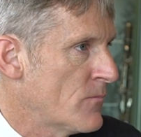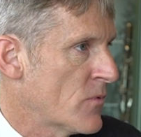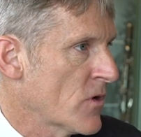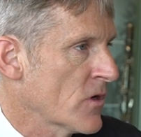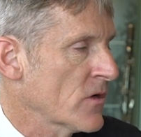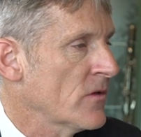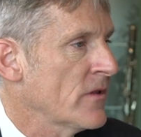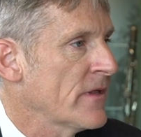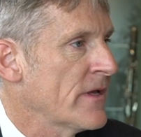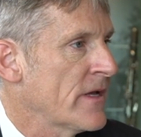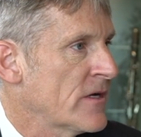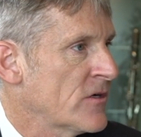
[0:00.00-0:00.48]

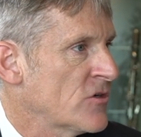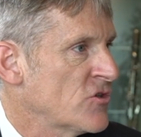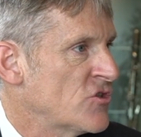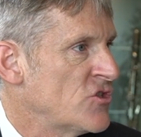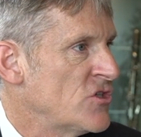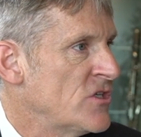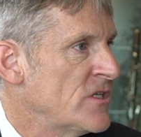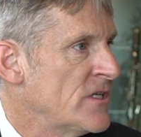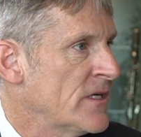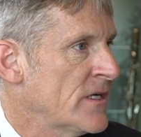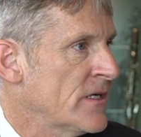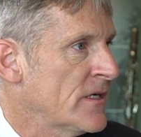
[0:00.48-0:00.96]
Berkeley
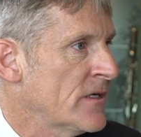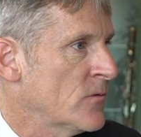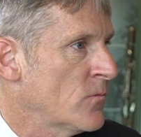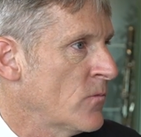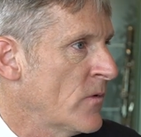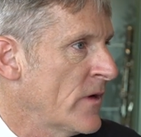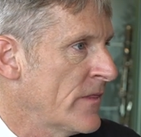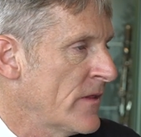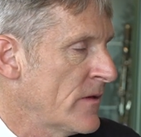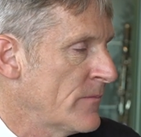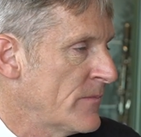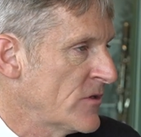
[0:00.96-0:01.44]
Energy,
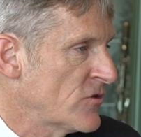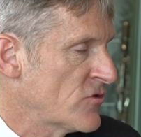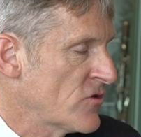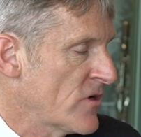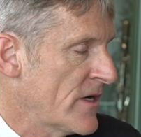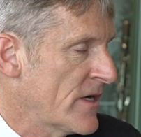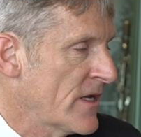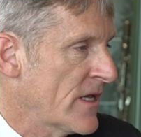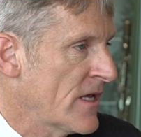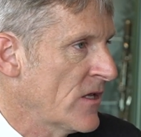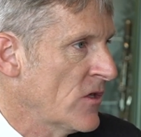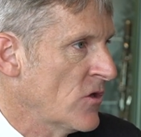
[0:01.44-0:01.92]
when they've been
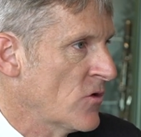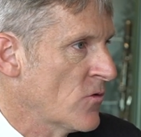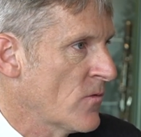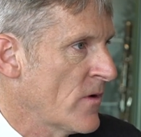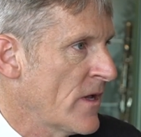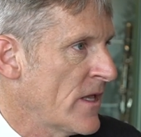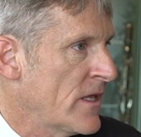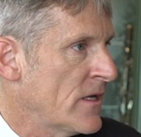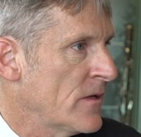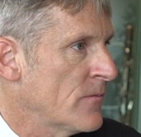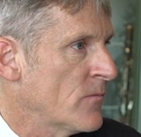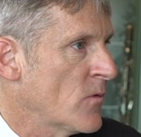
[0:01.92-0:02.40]
trying to get
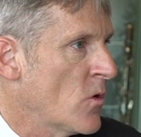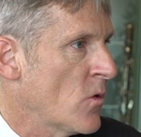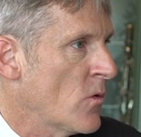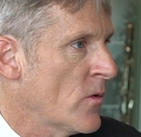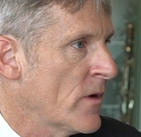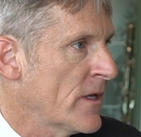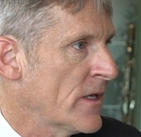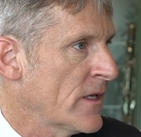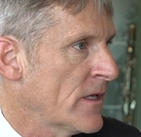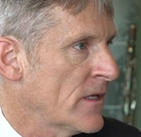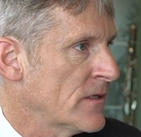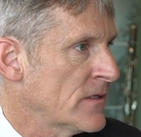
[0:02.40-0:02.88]
uranium
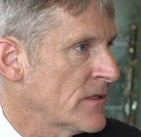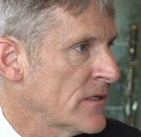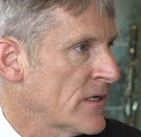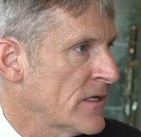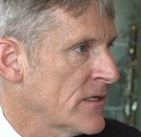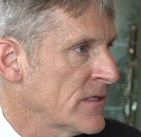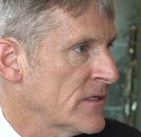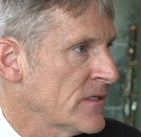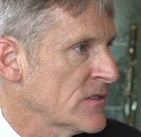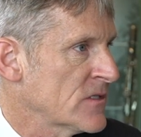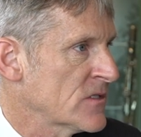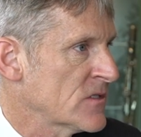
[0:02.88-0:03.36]
going in
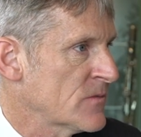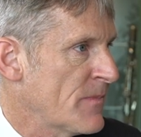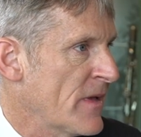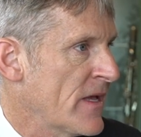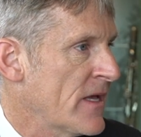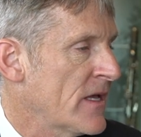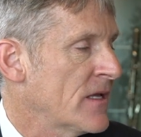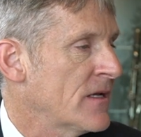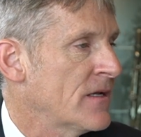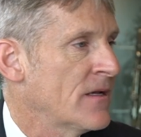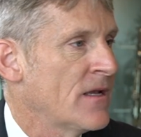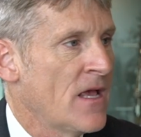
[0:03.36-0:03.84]

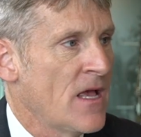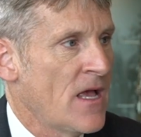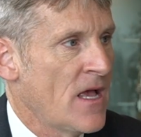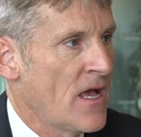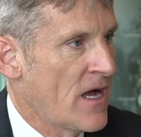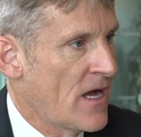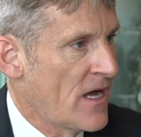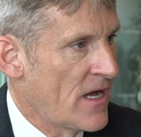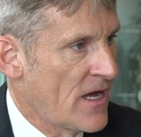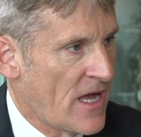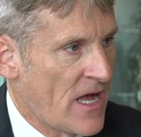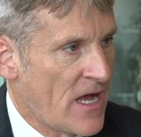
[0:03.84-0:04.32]
Spain.
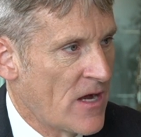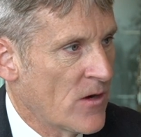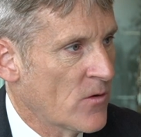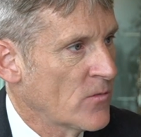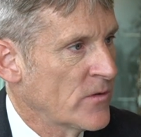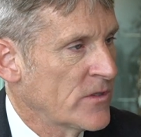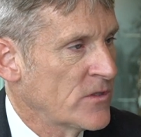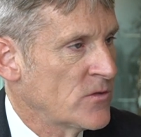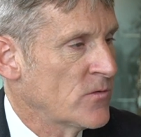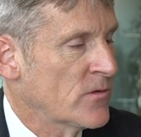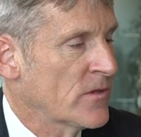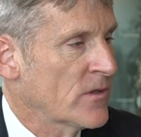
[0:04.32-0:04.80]
How are
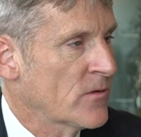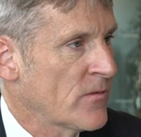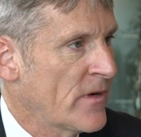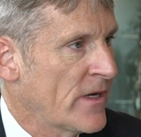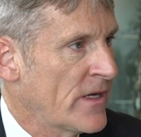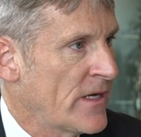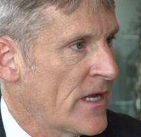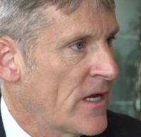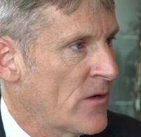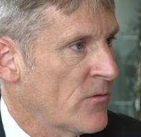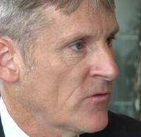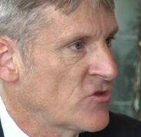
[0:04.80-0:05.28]
we doing
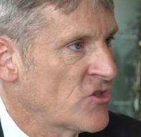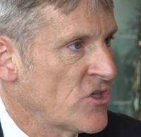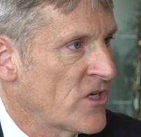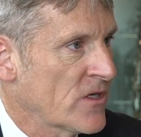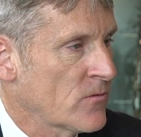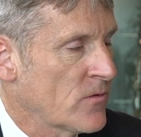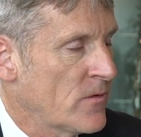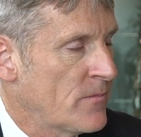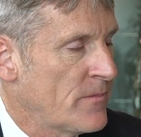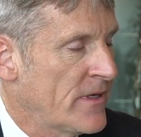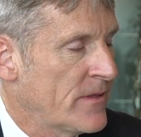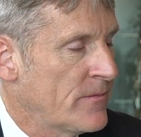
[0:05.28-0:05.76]
right now with
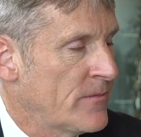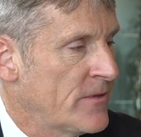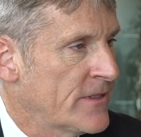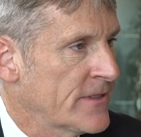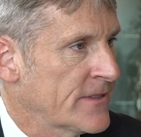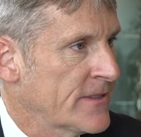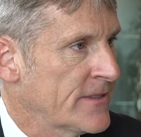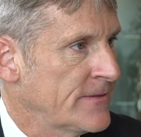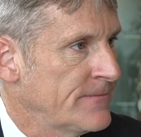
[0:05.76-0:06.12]
Czech Republic?